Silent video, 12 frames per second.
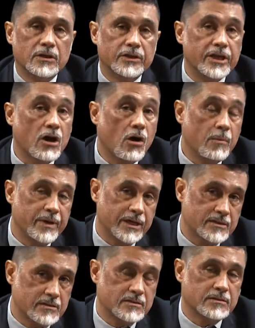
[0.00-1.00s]
the
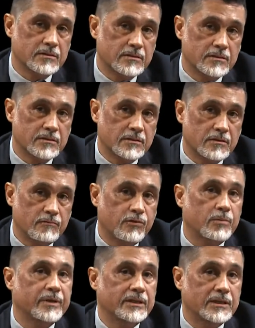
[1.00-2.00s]
omics for
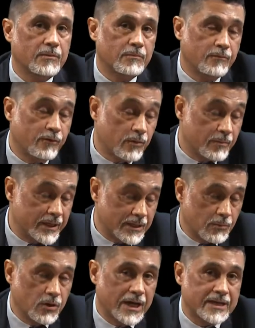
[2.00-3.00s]

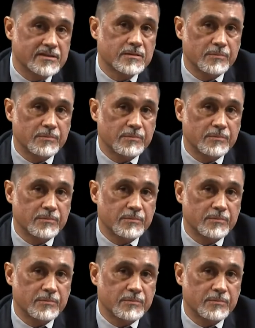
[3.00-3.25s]
metabolites,